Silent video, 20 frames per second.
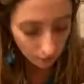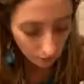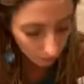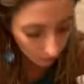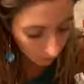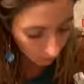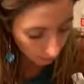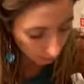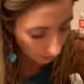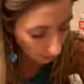
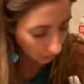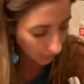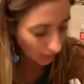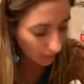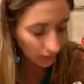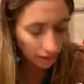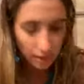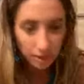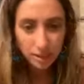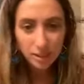Oh,
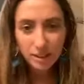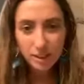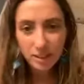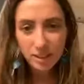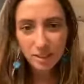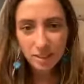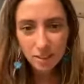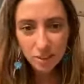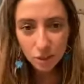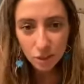
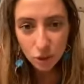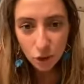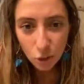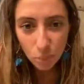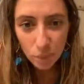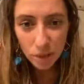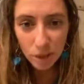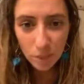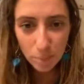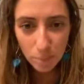God. So
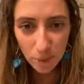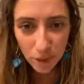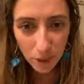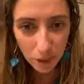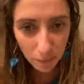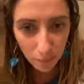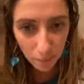many bug